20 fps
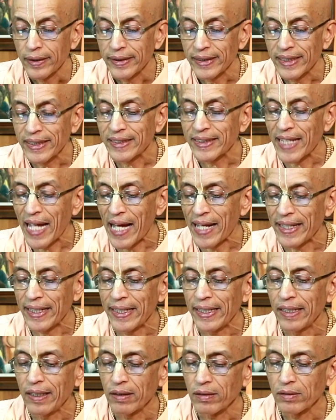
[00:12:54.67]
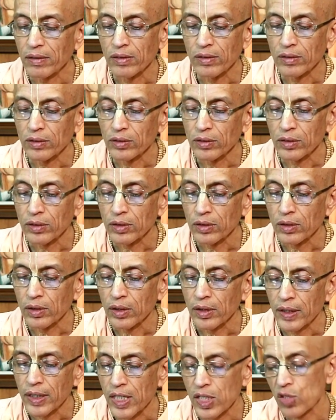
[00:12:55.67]
He carried
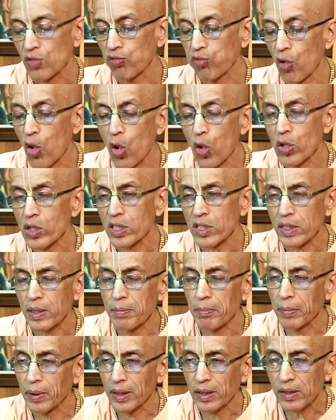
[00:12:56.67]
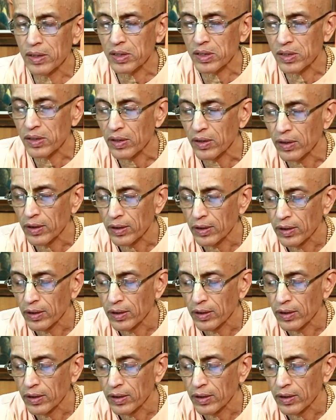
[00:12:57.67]
his four symbols,